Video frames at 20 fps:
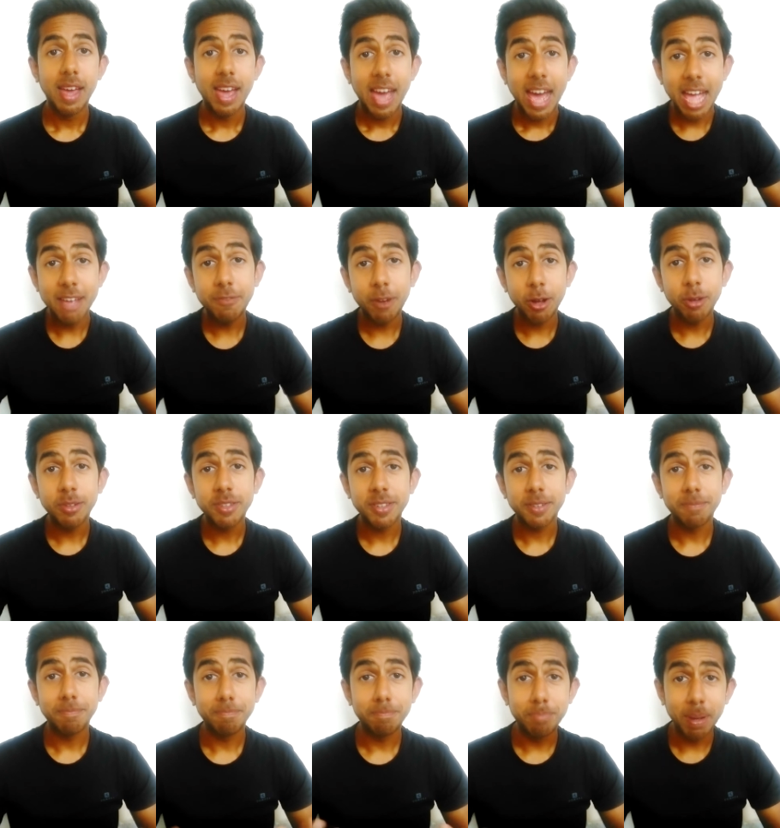Hey folks,
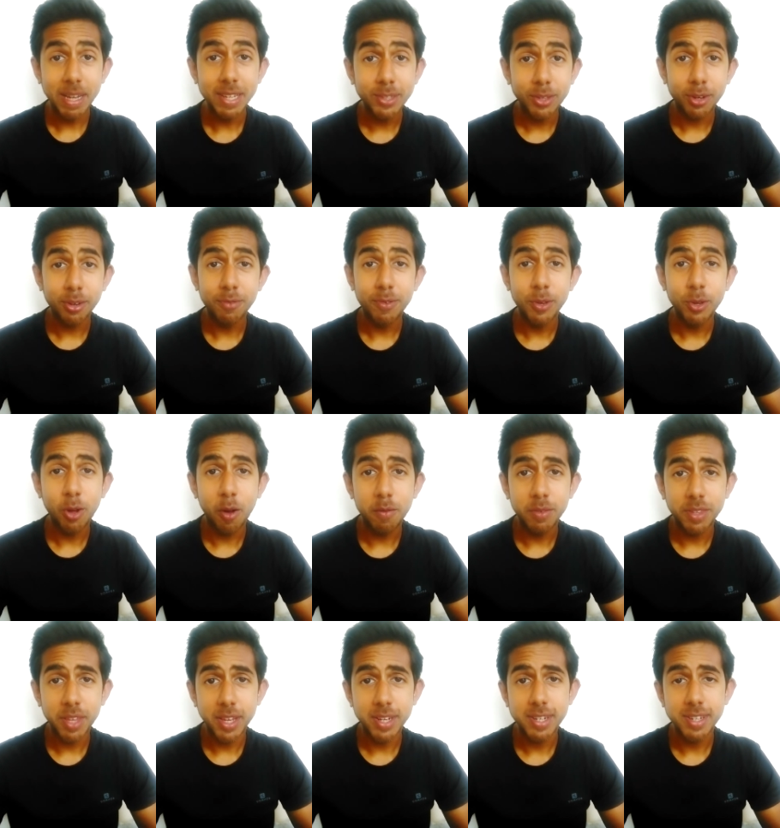based on a few
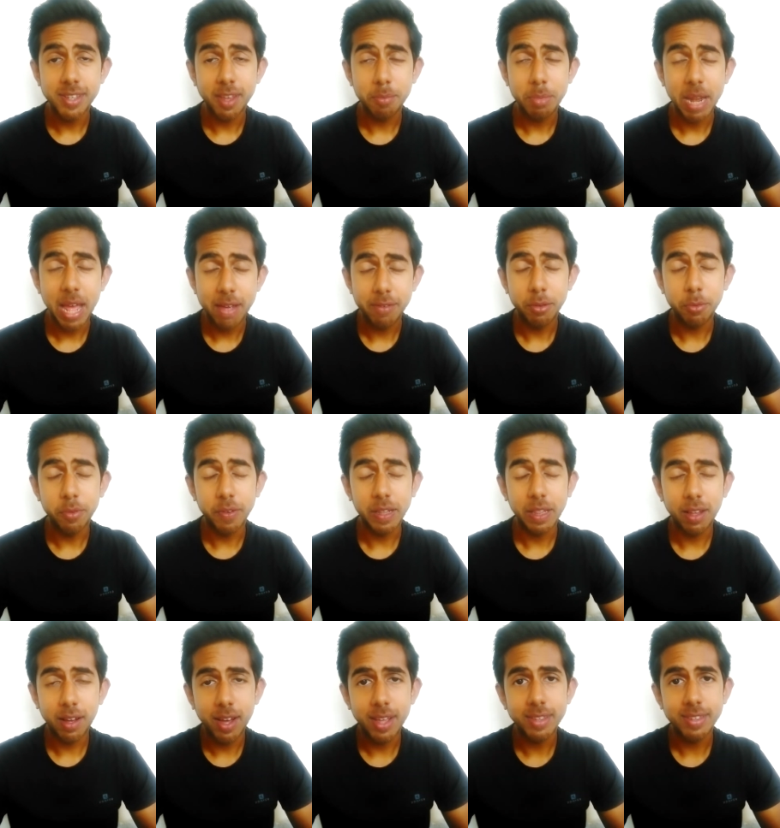conversations I've been having with
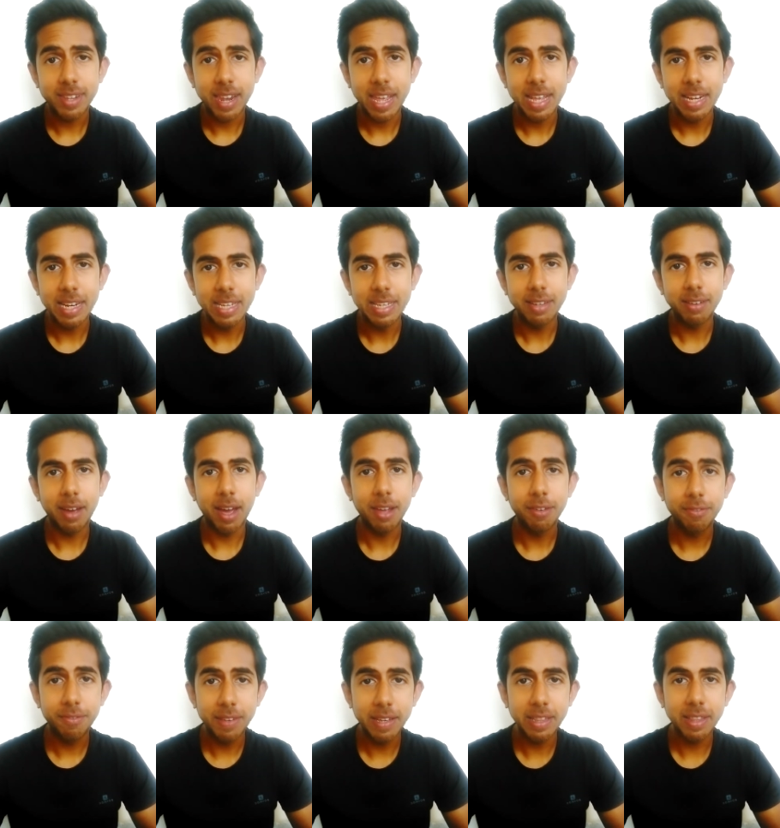clients lately, I
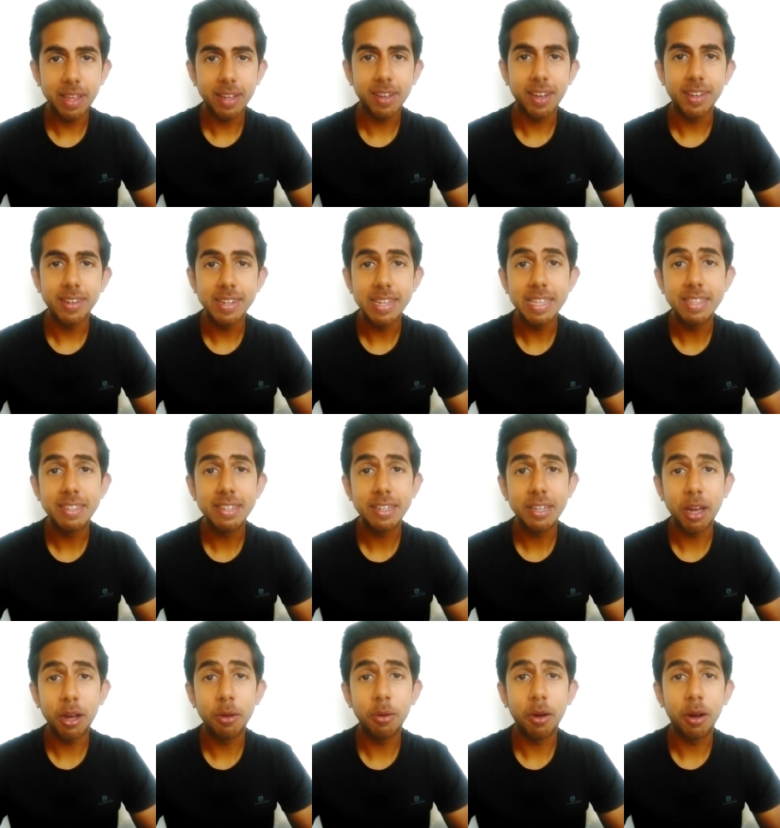feel like I need to
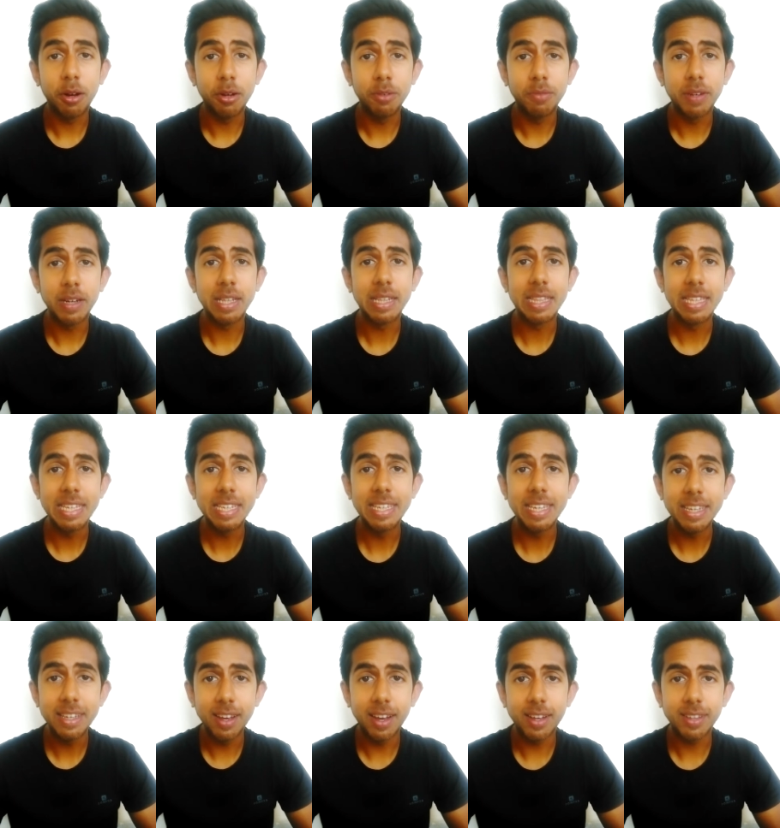go over
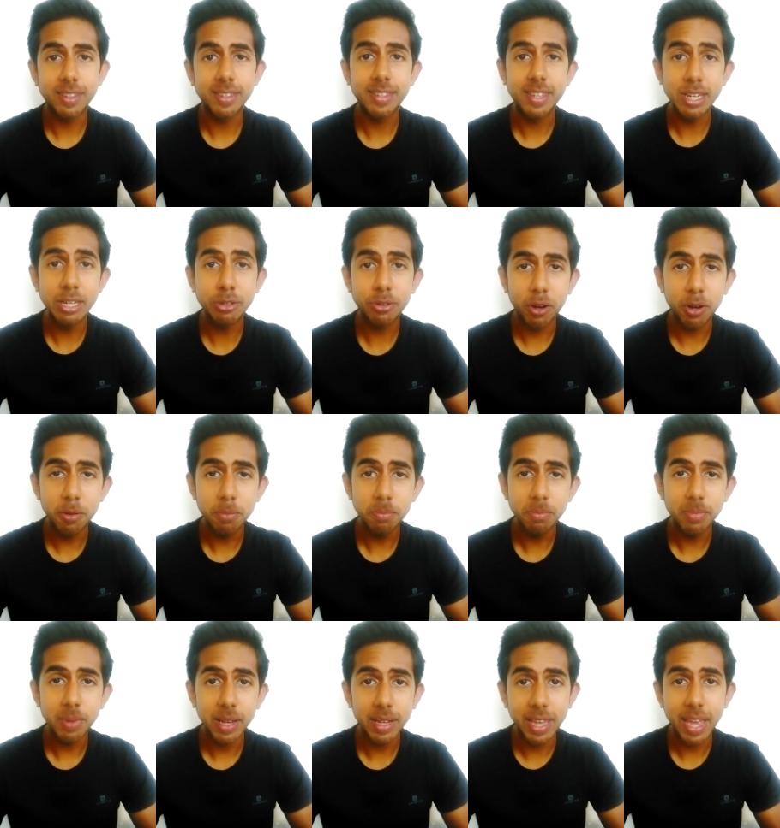leaky gut syndrome
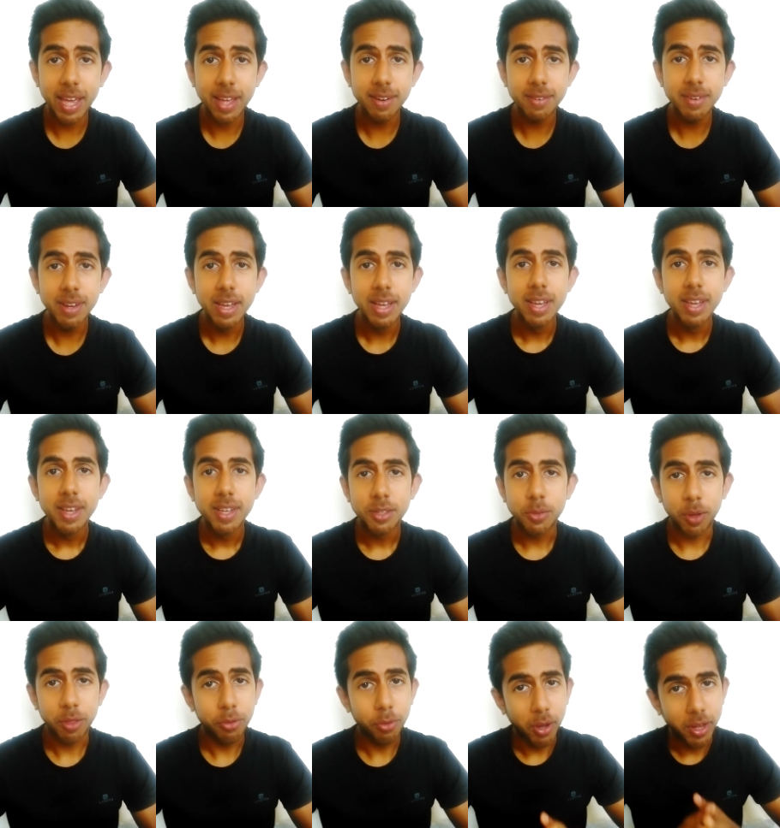again. So
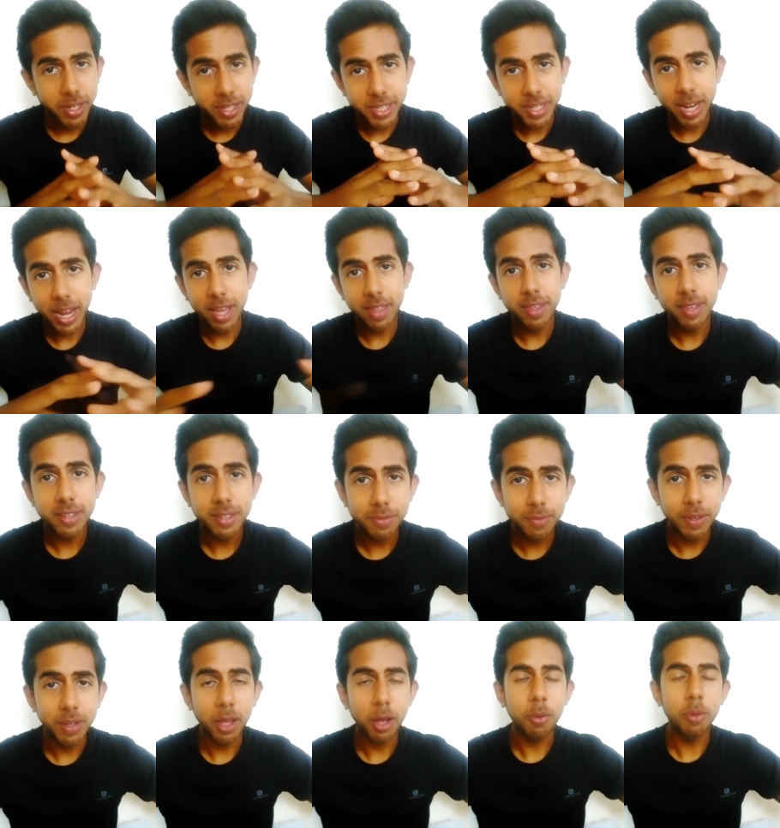I thought I'd share this
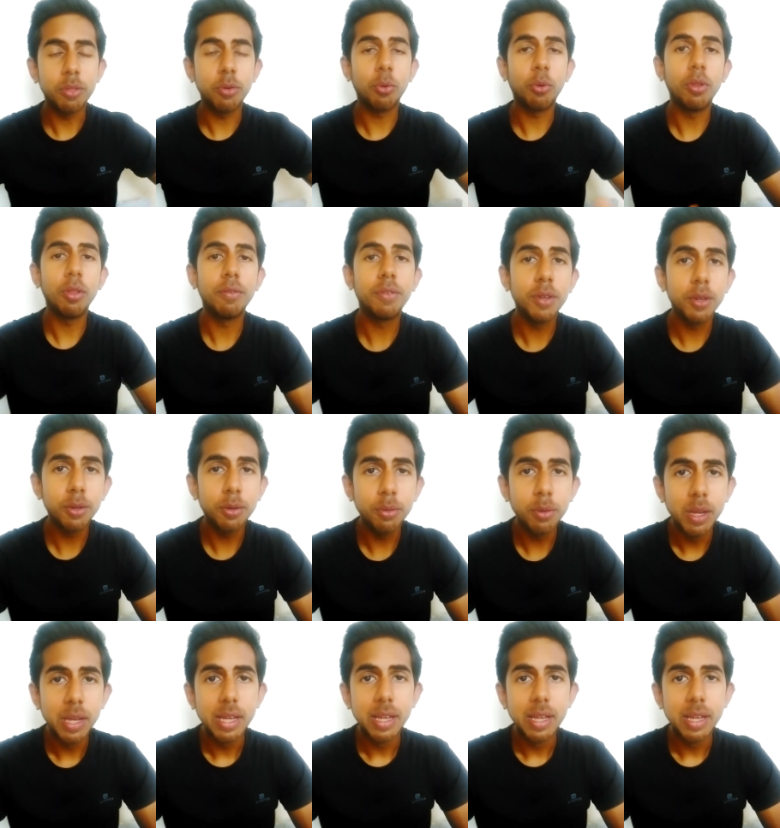video with all of you.